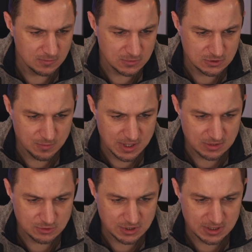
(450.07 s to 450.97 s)
but to
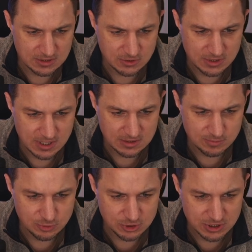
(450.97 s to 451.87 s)
make
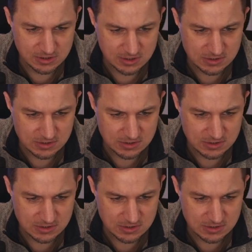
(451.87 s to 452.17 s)
tonight, bruschetta